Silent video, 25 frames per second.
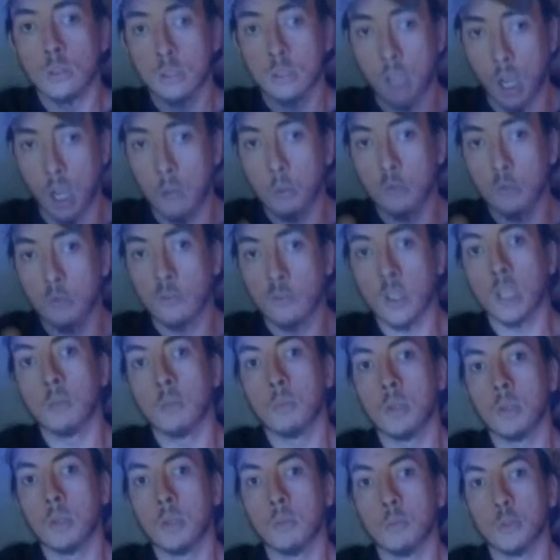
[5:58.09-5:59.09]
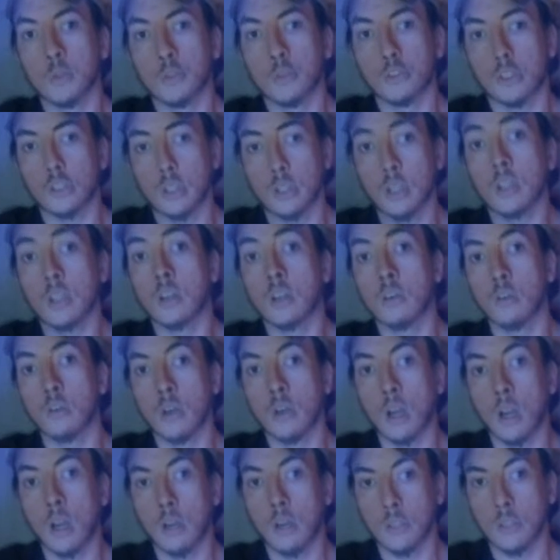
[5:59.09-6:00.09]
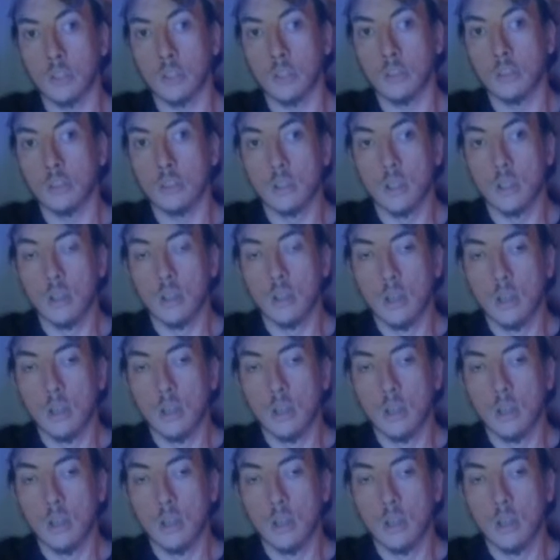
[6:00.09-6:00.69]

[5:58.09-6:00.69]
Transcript: Cyber Fleet members in Creativeverse.